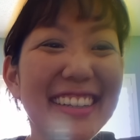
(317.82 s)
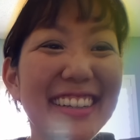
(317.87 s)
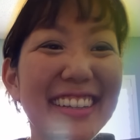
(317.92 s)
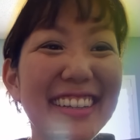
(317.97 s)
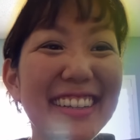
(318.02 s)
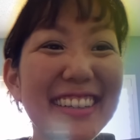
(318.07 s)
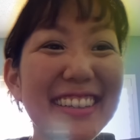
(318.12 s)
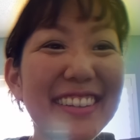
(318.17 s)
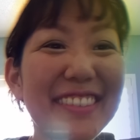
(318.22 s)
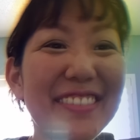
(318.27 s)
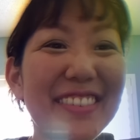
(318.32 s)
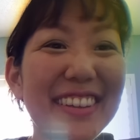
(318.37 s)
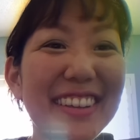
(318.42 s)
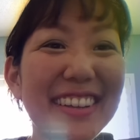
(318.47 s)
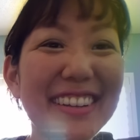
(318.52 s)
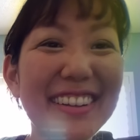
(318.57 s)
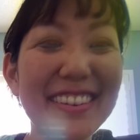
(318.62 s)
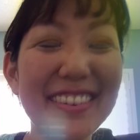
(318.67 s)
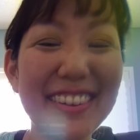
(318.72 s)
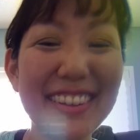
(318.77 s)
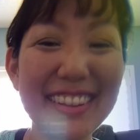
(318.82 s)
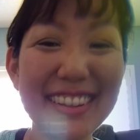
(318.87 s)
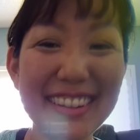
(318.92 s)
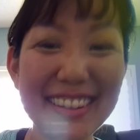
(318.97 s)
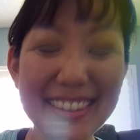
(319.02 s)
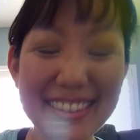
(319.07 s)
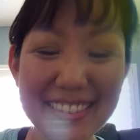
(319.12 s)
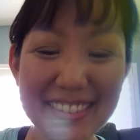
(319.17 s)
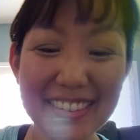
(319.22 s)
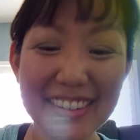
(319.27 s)
It's a being a
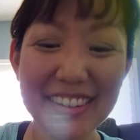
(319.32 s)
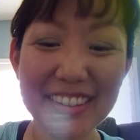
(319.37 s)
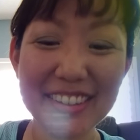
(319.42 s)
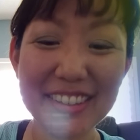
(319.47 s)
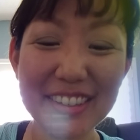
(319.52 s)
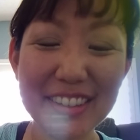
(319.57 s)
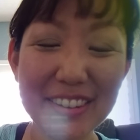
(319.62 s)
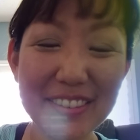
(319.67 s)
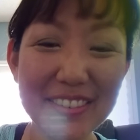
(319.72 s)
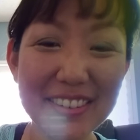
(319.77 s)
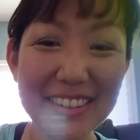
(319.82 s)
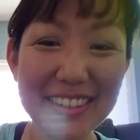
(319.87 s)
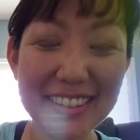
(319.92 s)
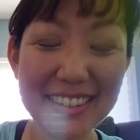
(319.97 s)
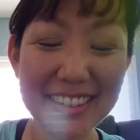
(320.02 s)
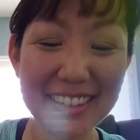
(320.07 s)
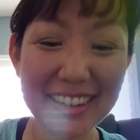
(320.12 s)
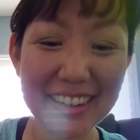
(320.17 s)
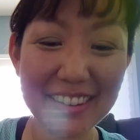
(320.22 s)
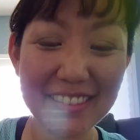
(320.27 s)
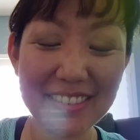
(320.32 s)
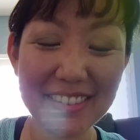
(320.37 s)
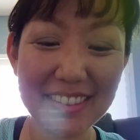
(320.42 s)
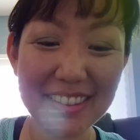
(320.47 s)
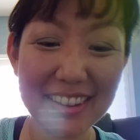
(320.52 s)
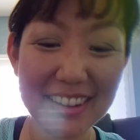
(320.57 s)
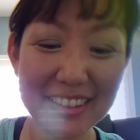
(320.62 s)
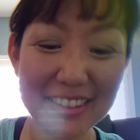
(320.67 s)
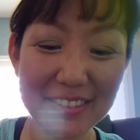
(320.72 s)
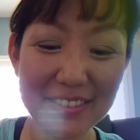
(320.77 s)
really stubborn today, but
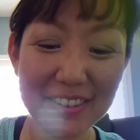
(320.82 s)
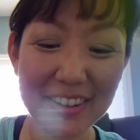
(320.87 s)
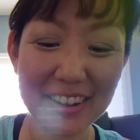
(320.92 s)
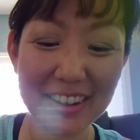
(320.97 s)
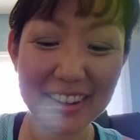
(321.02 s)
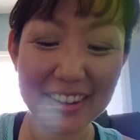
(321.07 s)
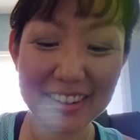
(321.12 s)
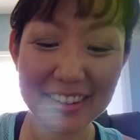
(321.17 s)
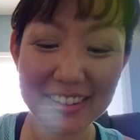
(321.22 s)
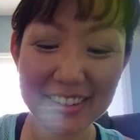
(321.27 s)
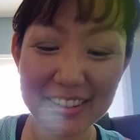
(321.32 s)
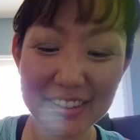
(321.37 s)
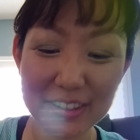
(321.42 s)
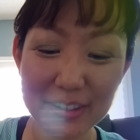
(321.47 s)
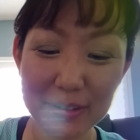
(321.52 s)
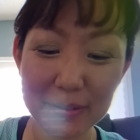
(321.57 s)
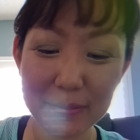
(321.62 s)
that's fine because